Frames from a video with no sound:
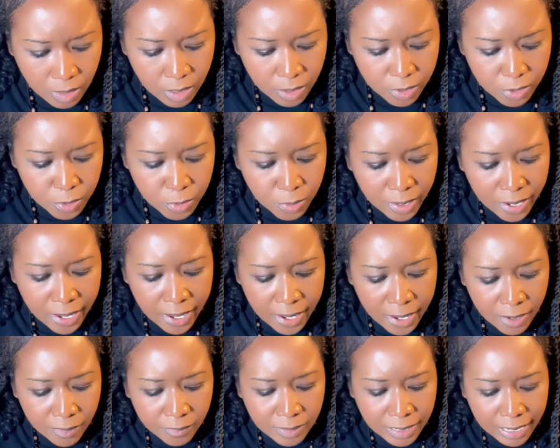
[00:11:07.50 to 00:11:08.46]
You can
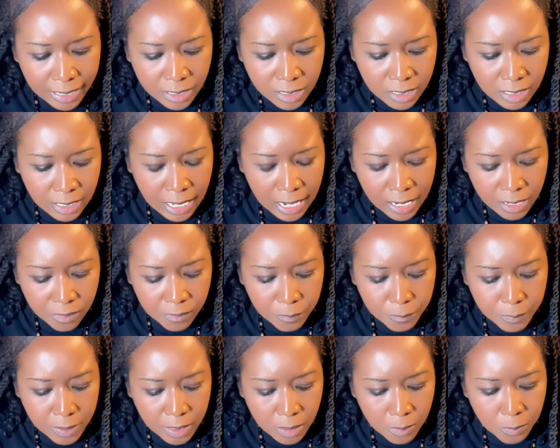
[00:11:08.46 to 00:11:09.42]
have like a lot of
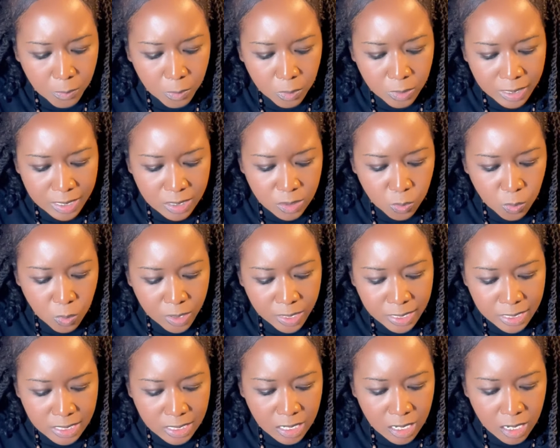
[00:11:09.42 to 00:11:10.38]
people that's
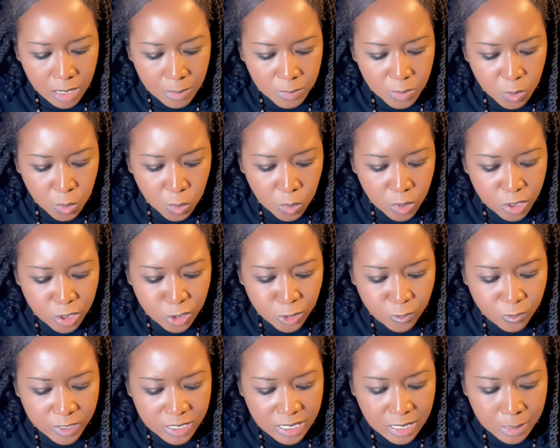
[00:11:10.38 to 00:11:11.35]
wanting to come towards you
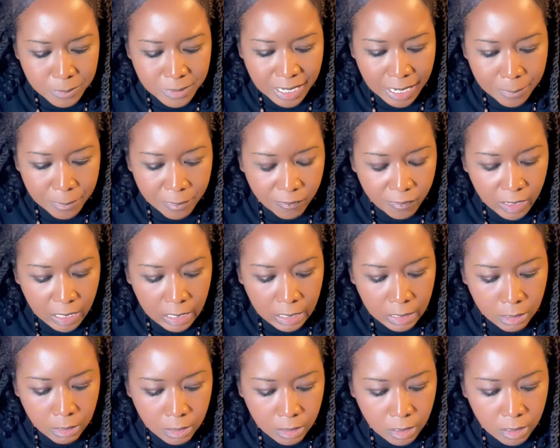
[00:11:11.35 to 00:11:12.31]
for some type of
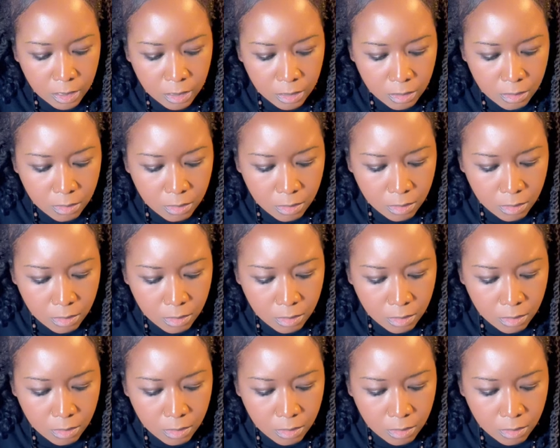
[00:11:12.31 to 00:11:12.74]
healing.